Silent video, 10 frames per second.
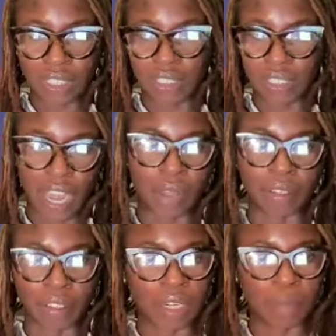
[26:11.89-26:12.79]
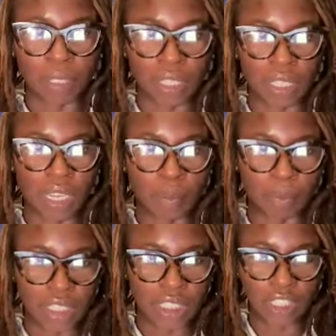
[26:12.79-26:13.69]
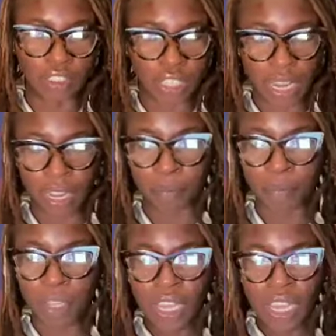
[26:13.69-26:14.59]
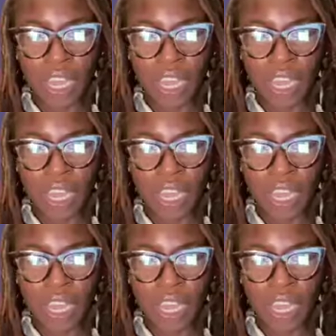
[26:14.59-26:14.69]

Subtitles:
Cecilia, I completely appreciate your time.